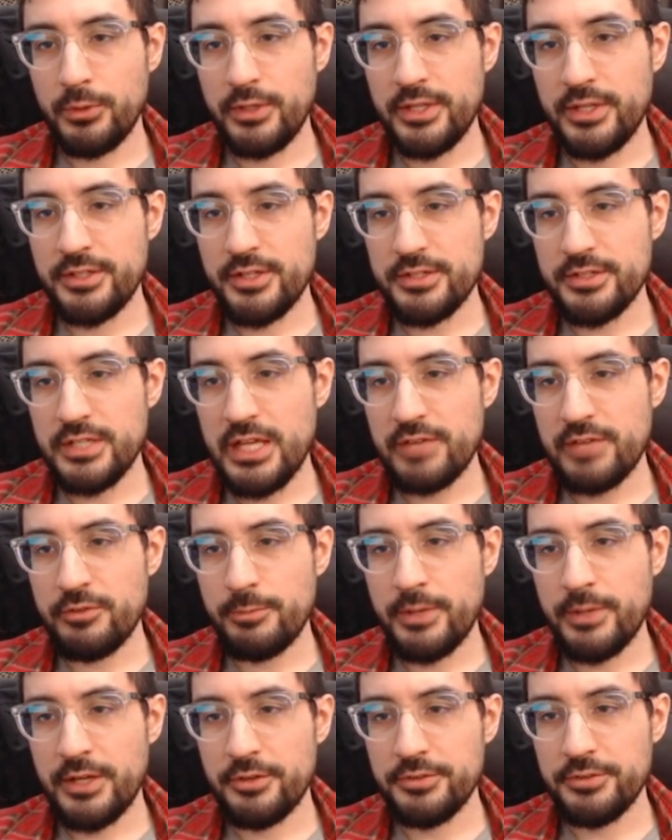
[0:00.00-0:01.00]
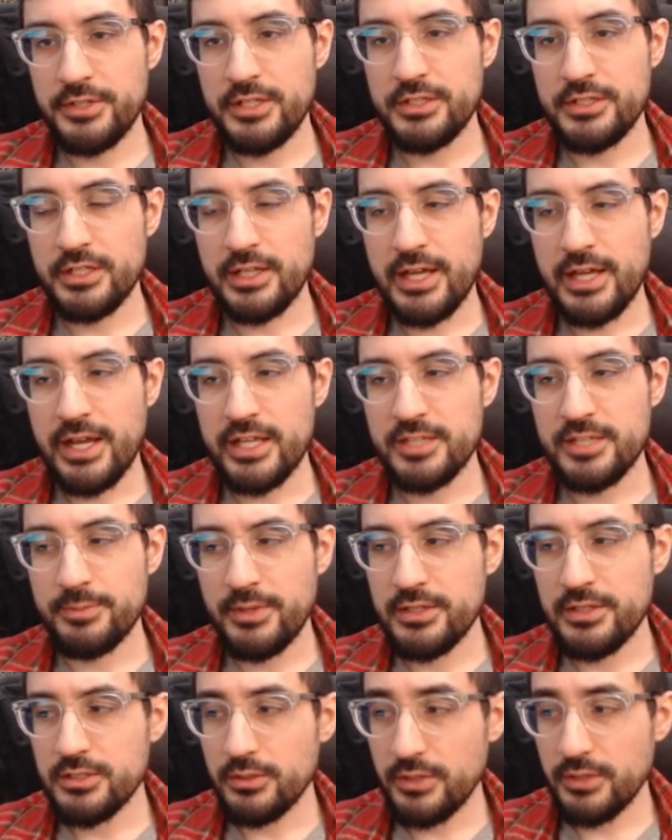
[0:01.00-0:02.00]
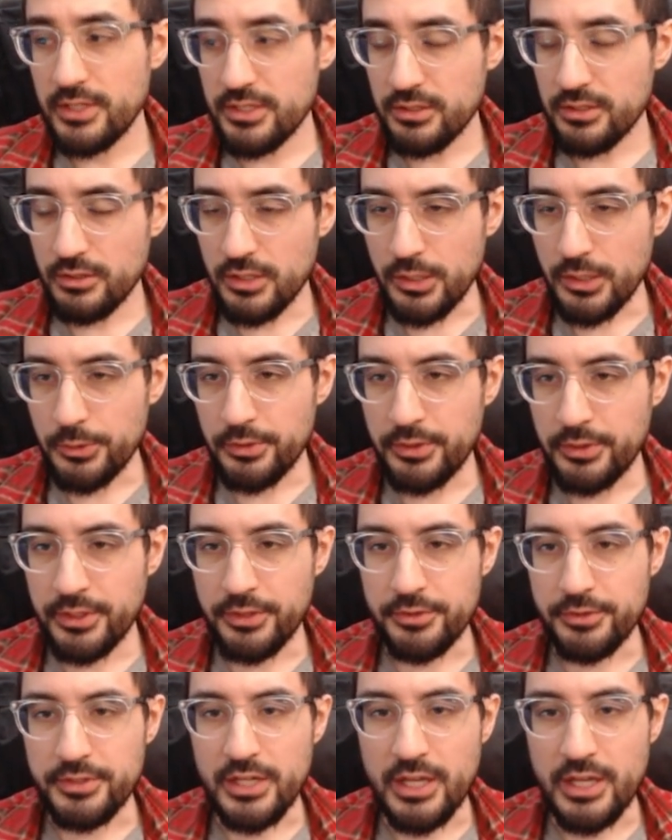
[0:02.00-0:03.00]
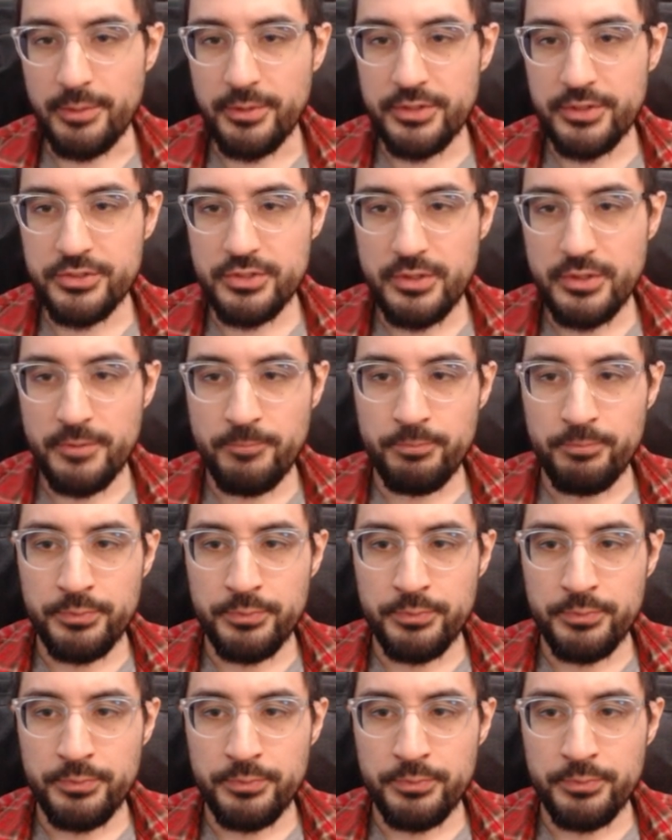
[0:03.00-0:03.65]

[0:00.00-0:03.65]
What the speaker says: does have a penalty to cast speed, so it is lowering your damage.